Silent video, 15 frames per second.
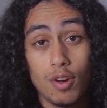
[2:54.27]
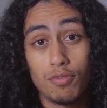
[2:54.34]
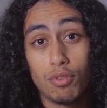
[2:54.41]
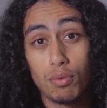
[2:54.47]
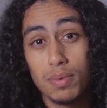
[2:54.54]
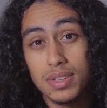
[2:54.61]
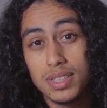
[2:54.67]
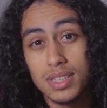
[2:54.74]

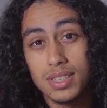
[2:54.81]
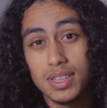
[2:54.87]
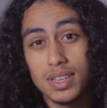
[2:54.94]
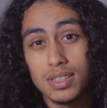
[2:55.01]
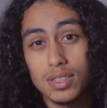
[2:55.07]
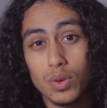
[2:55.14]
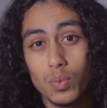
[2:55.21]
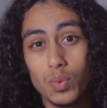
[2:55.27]
For
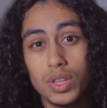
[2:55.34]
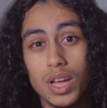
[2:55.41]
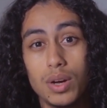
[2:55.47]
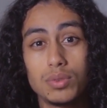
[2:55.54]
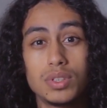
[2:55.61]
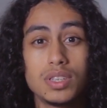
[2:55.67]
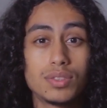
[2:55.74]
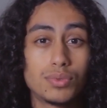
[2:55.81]
businesses
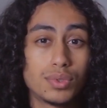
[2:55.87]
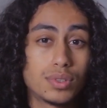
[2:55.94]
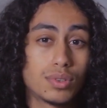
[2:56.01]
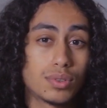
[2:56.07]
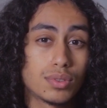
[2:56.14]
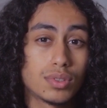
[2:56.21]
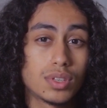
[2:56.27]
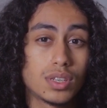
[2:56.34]
without these
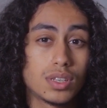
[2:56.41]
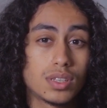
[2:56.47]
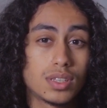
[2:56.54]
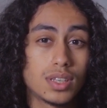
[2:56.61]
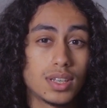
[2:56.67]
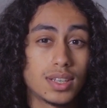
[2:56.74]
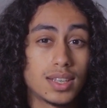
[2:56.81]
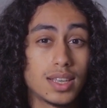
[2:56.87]
resources,
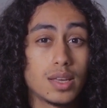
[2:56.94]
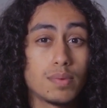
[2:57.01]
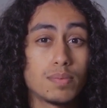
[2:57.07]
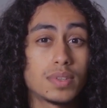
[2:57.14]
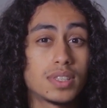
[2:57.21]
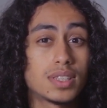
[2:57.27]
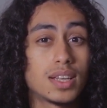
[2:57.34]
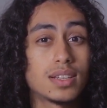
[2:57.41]

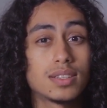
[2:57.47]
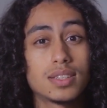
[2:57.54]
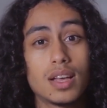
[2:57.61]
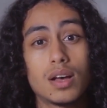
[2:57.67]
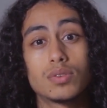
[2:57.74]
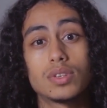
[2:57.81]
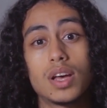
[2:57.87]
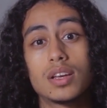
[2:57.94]
Keap stands
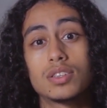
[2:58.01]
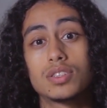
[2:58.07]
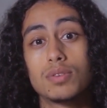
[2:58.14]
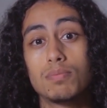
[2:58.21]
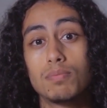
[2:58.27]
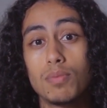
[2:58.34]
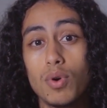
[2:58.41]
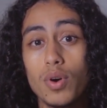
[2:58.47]
out as
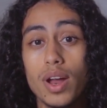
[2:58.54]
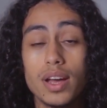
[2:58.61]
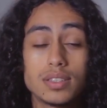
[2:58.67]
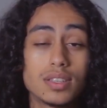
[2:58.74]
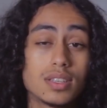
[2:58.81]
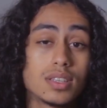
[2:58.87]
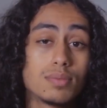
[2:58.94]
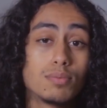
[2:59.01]
the more
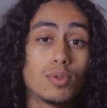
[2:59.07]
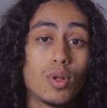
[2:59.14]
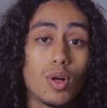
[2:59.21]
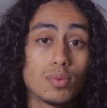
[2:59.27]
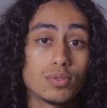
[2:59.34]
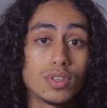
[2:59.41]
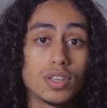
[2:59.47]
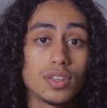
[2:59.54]
accessible
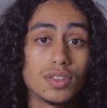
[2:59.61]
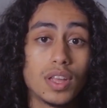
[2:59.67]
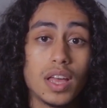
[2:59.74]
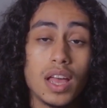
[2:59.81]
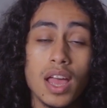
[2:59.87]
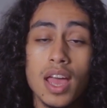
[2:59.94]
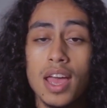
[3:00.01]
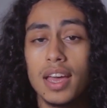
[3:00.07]
option,
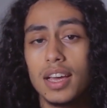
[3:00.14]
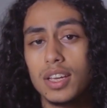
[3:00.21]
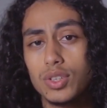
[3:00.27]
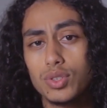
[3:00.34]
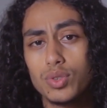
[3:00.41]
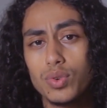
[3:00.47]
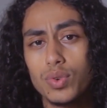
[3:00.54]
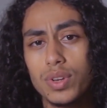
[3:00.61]

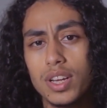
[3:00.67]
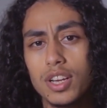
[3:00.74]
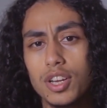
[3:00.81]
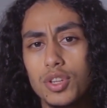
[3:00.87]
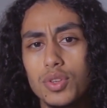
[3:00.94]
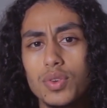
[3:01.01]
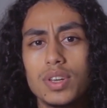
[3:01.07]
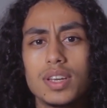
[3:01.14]
ensuring
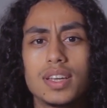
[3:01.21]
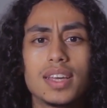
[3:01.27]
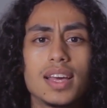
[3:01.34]
you can